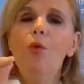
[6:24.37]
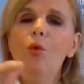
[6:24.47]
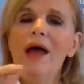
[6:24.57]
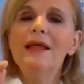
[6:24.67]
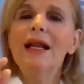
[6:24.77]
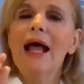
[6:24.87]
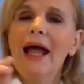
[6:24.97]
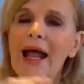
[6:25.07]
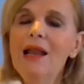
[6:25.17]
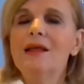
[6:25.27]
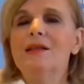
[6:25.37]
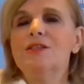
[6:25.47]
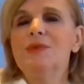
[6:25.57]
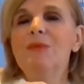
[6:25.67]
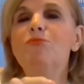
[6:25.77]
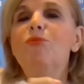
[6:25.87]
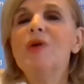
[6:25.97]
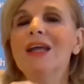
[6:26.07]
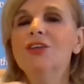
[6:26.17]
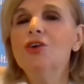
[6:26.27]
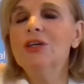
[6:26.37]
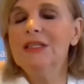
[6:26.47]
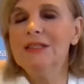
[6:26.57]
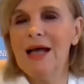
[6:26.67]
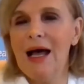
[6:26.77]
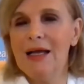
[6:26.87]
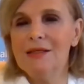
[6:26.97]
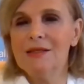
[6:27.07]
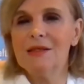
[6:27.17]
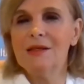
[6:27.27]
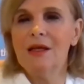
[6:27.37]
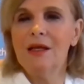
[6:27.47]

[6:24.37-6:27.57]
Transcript: whether health has been prioritized